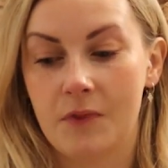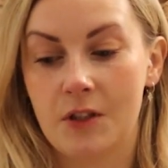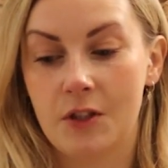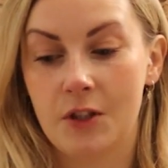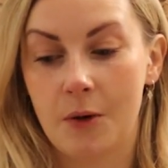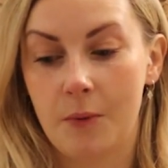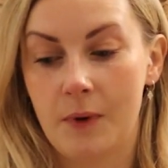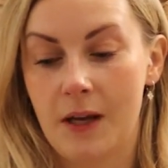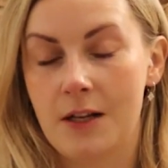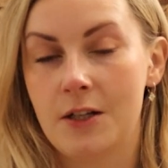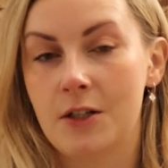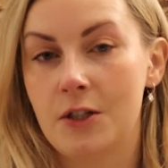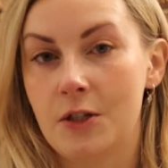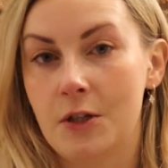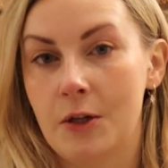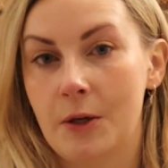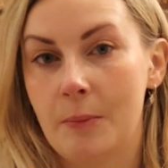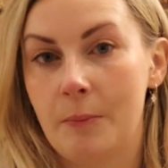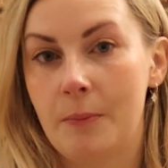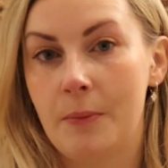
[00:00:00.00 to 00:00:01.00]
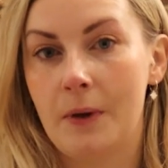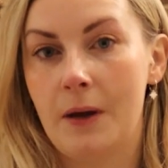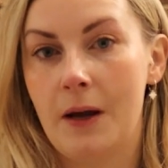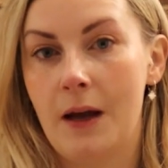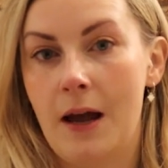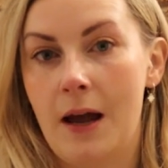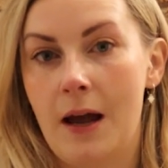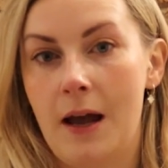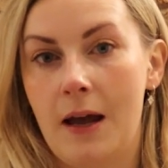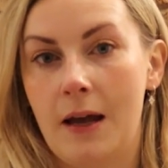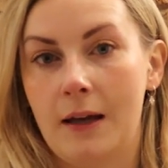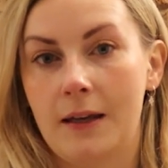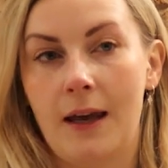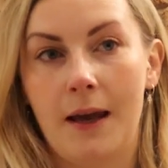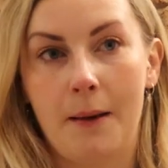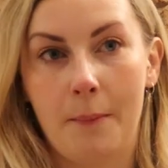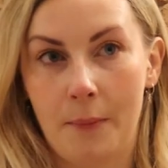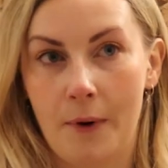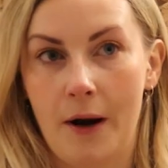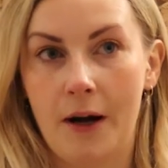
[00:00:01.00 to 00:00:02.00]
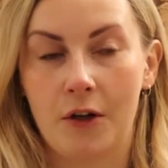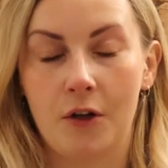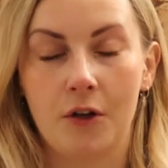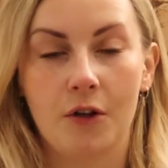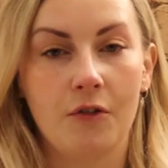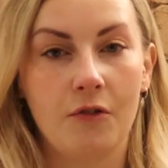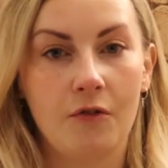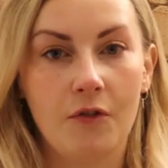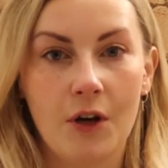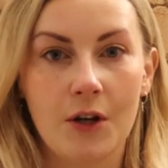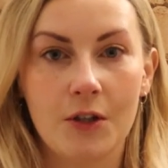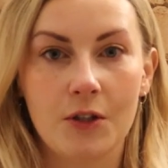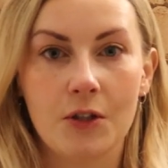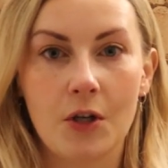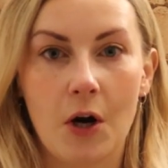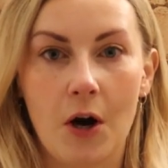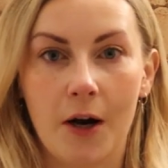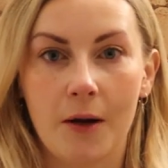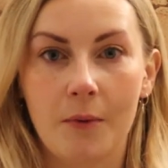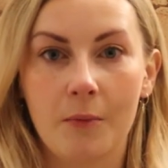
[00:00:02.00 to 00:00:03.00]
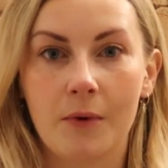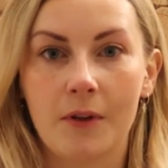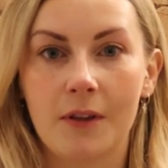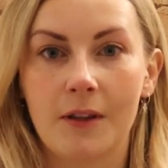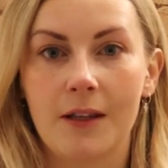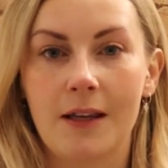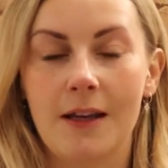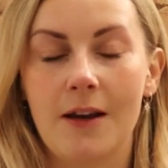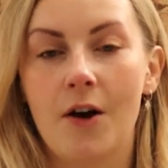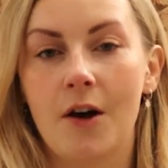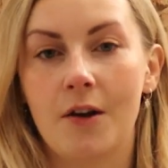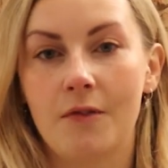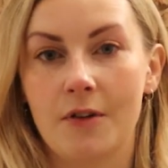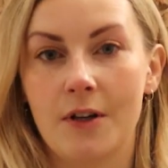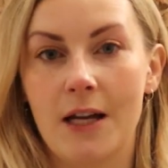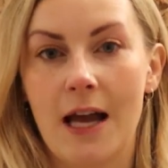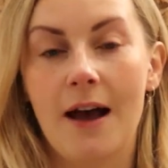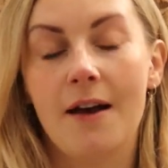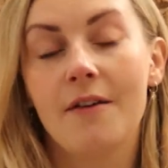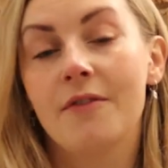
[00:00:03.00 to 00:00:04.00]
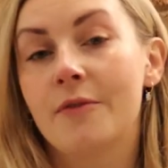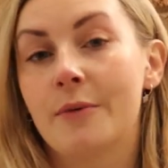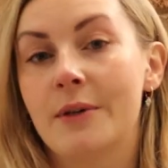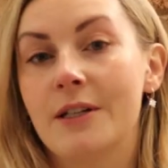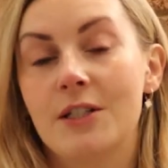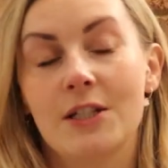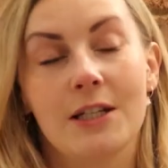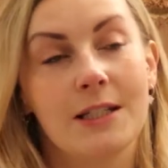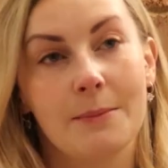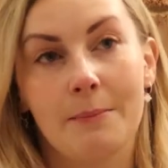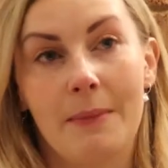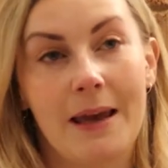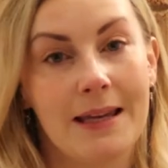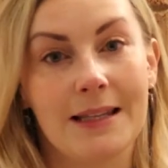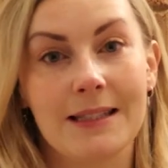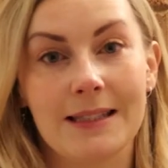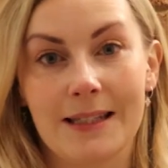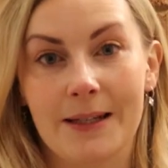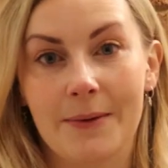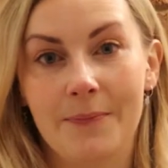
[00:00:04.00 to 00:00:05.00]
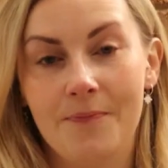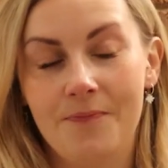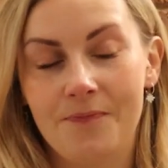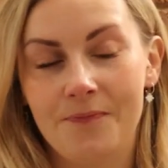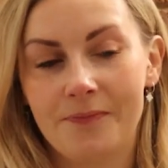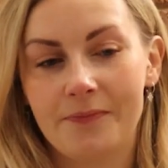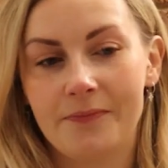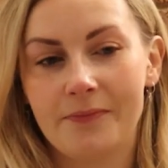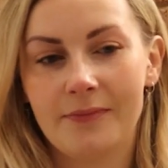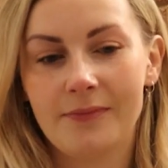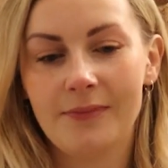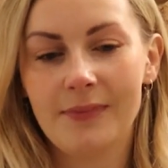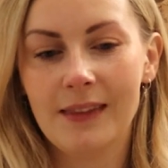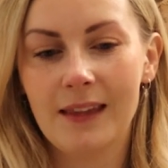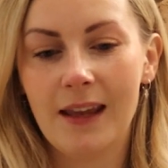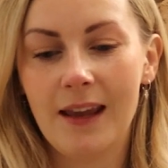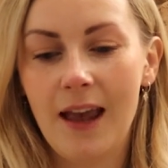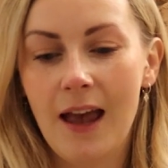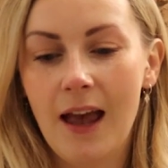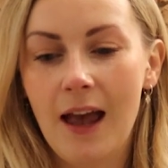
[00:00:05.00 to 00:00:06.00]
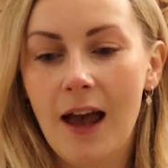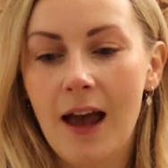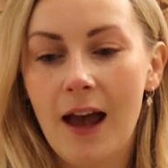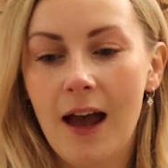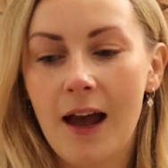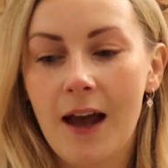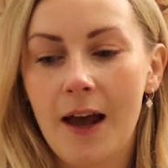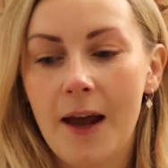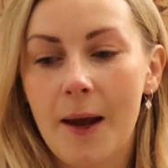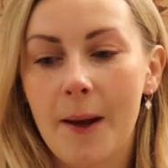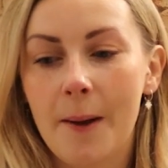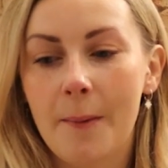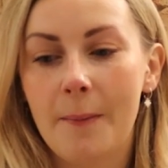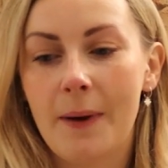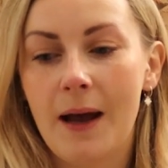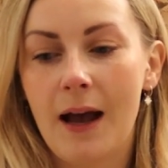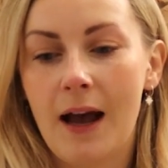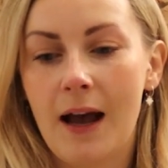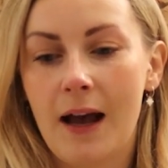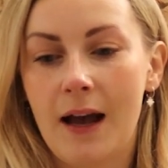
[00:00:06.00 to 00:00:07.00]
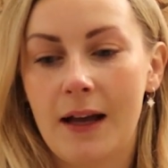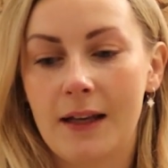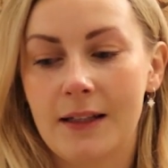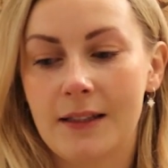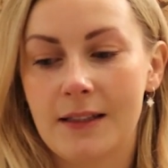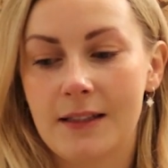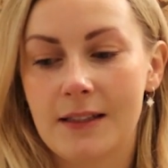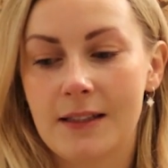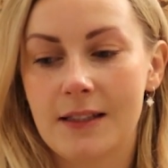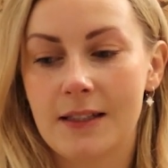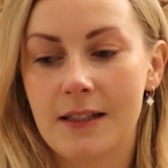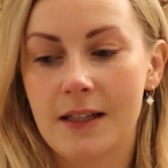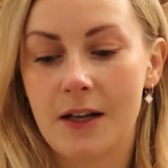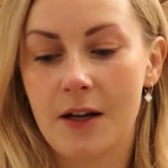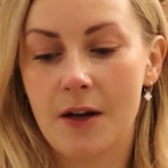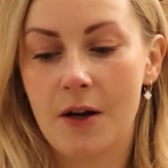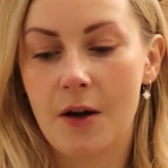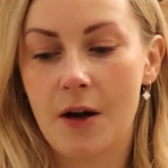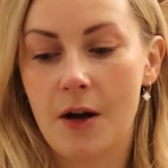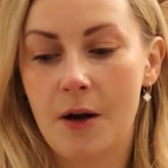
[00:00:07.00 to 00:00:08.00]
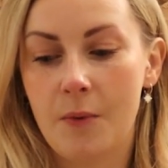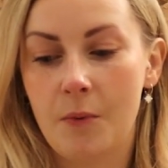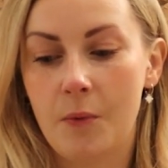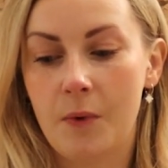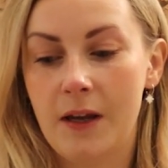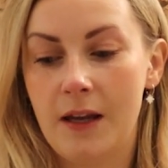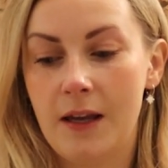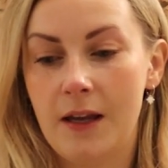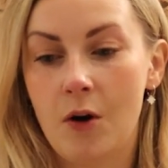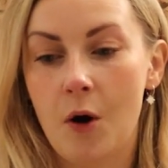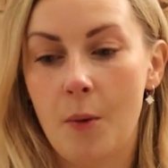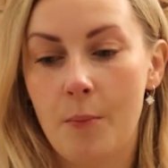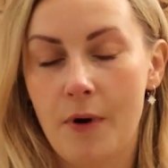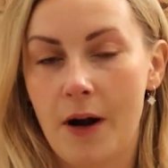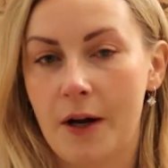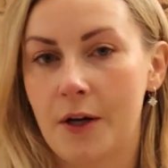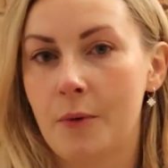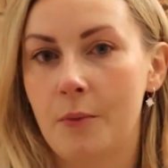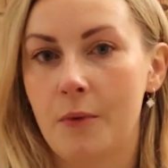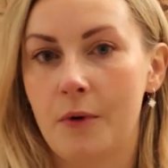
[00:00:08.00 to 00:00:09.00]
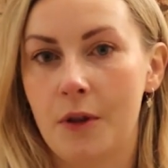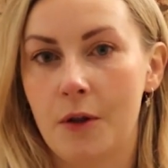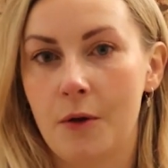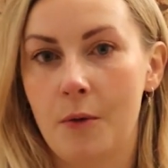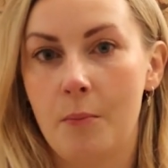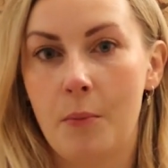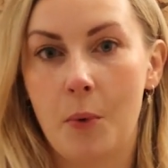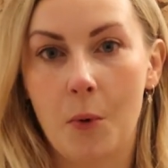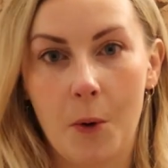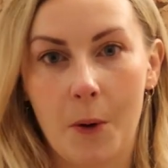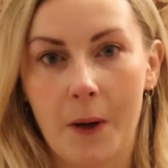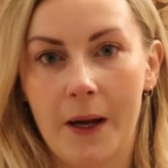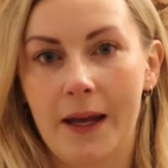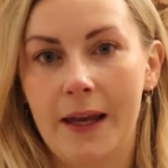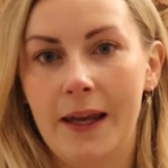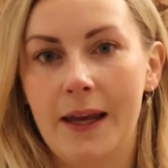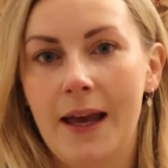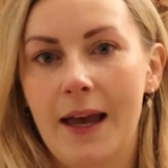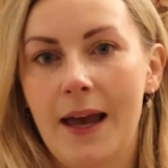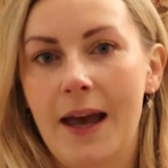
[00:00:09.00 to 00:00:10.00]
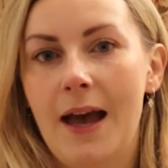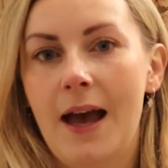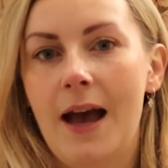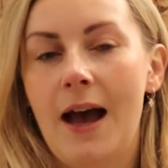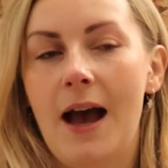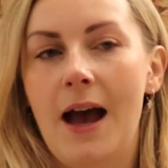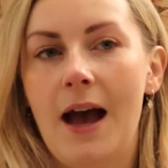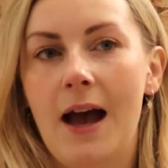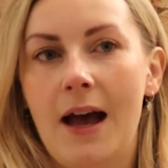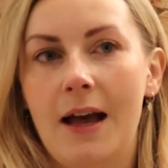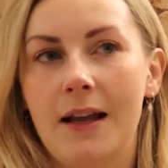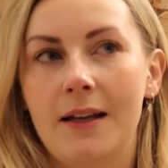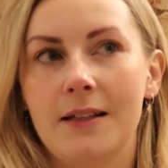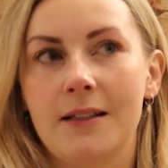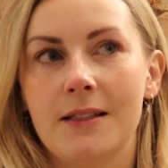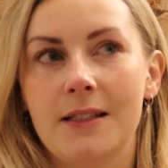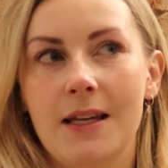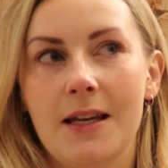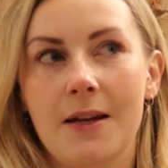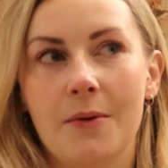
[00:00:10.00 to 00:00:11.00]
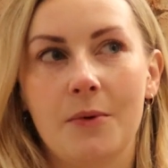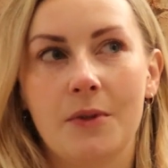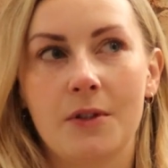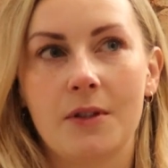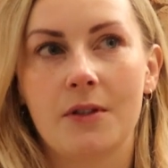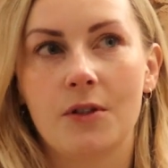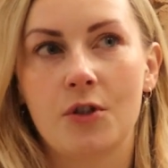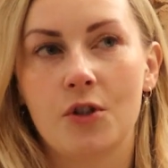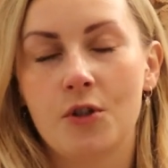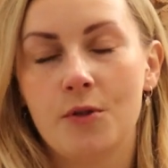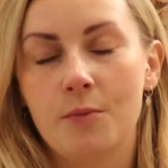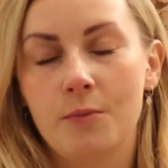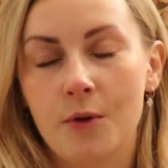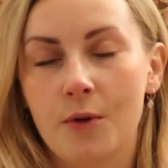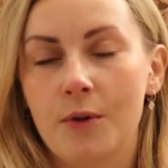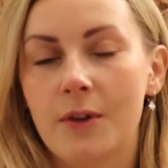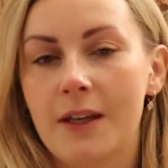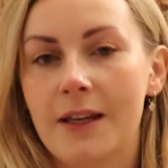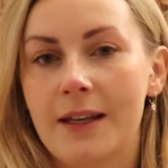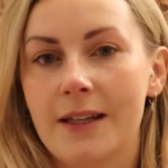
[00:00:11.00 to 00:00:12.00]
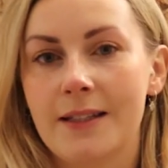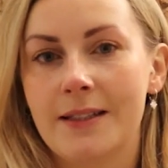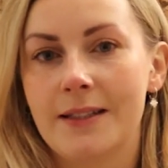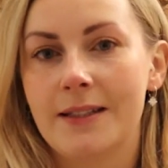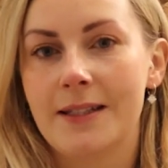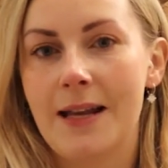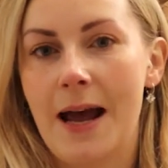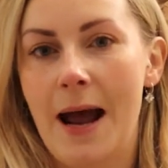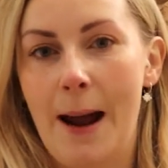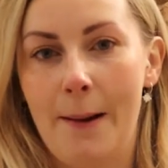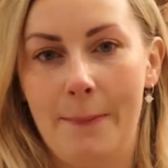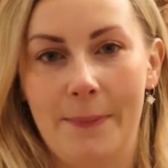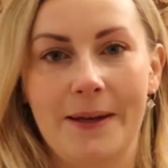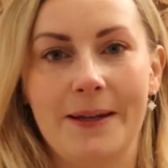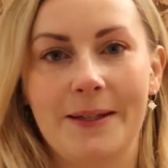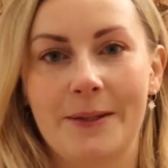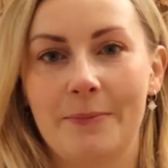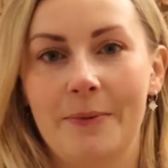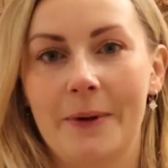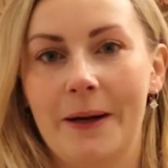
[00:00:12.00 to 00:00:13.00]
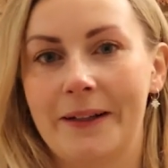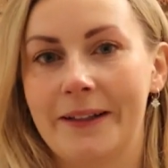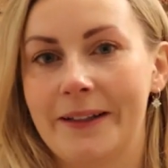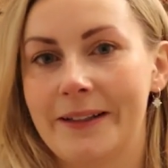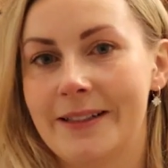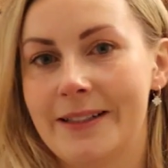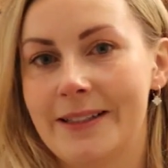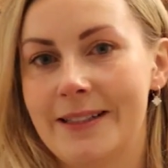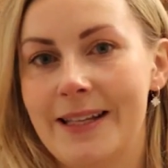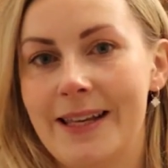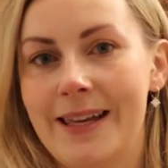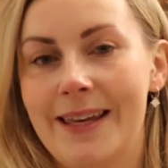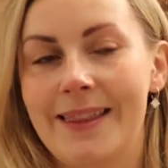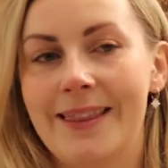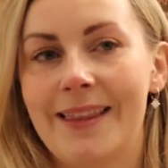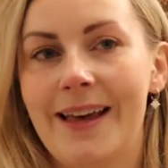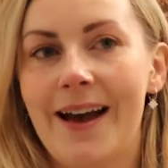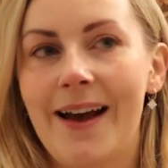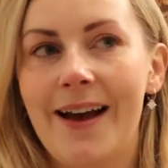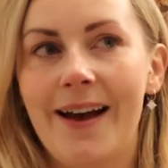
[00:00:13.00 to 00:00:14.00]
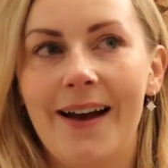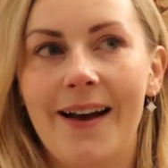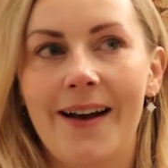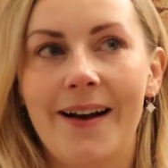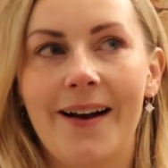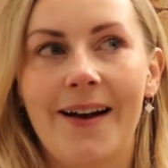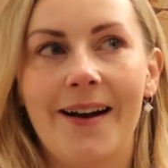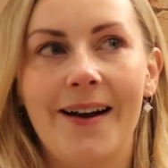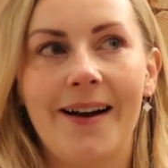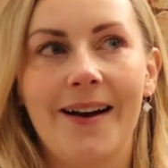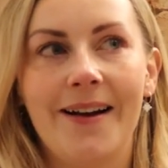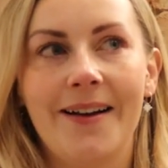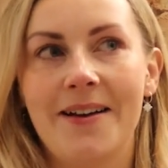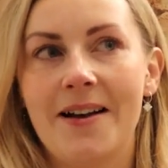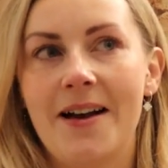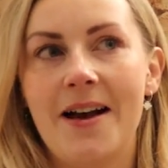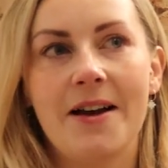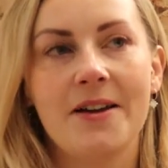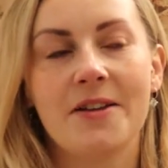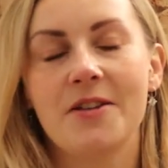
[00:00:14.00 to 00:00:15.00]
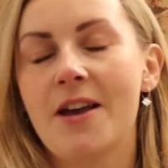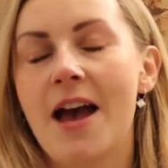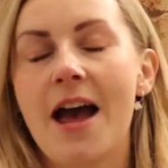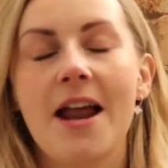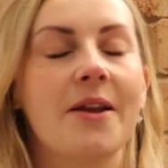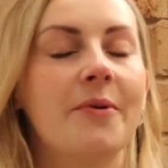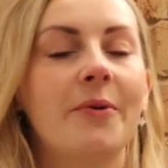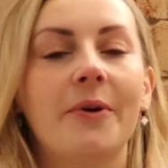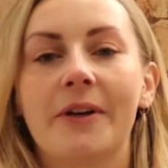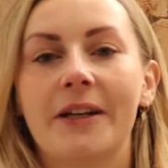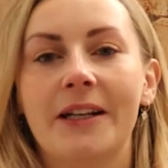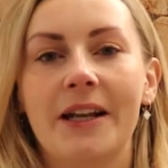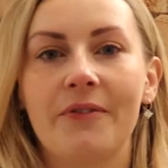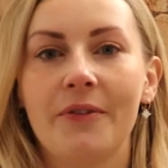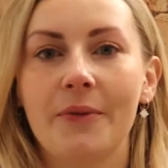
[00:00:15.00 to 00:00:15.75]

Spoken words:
so we ended up getting pregnant the first time with the IVF, which is amazing. And we got pregnant with a boy, and it was the smoothest, happiest pregnancy that anyone could